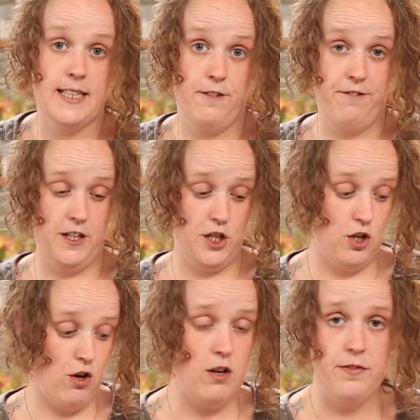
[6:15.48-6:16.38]
to finish
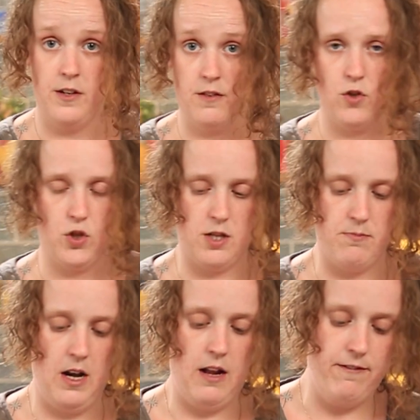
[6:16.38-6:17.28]
it off, I've got
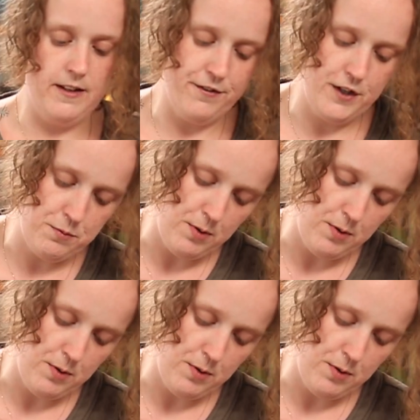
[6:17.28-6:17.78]
some lovely fresh